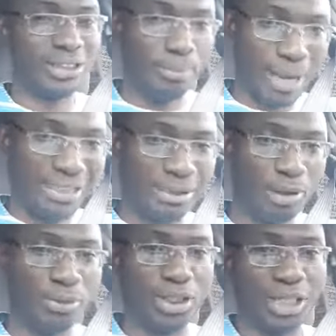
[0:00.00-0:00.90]
the
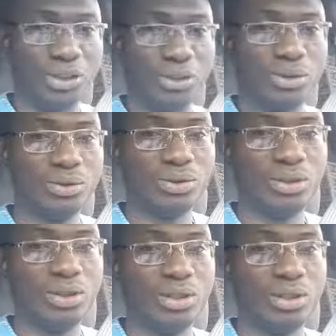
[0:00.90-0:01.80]
maximum you can do?
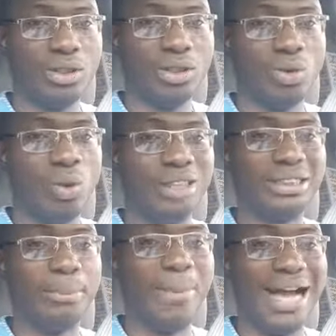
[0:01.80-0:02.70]
What's
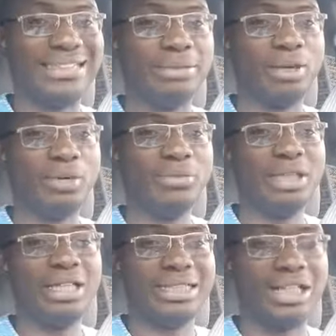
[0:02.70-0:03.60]
the maximum
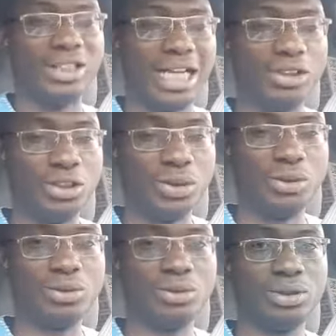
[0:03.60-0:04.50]
that you can do?
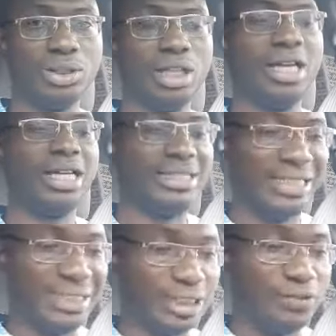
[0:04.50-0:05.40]

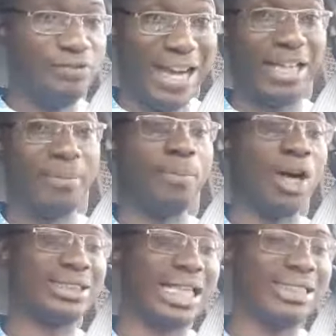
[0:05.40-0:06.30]
This is very
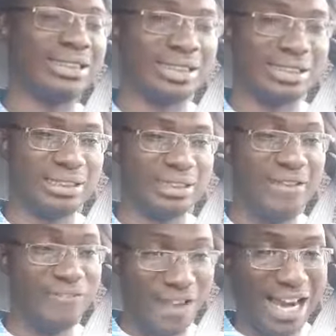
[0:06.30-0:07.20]
important,
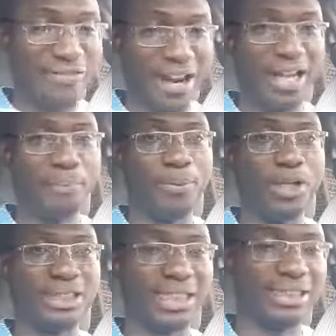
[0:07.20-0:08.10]
very, very
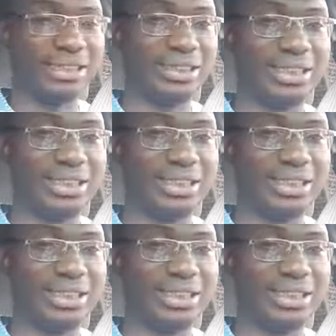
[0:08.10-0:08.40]
important,